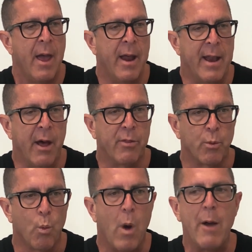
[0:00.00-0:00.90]
Now,
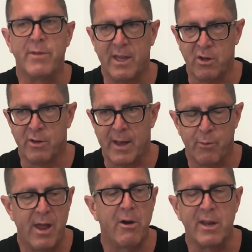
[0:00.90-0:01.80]
why would they do that?
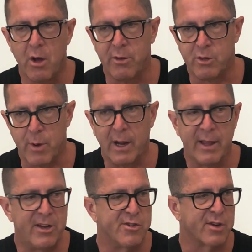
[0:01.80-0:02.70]
They already know these regulations